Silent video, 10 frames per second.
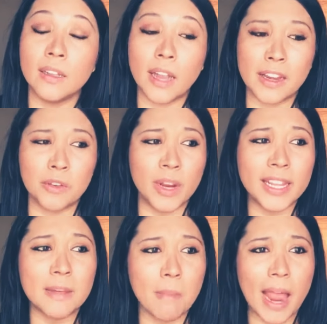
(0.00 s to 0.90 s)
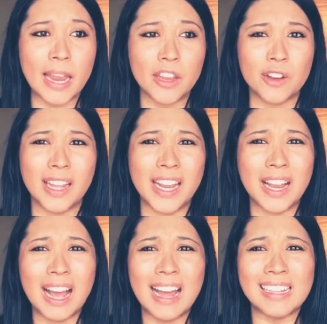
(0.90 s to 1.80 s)
and you'll get the mic and you're like,
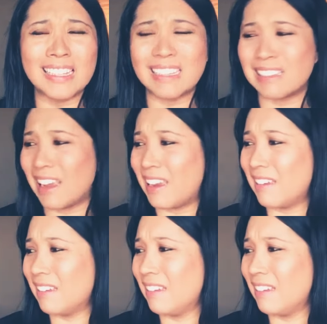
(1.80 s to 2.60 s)
God, this is like,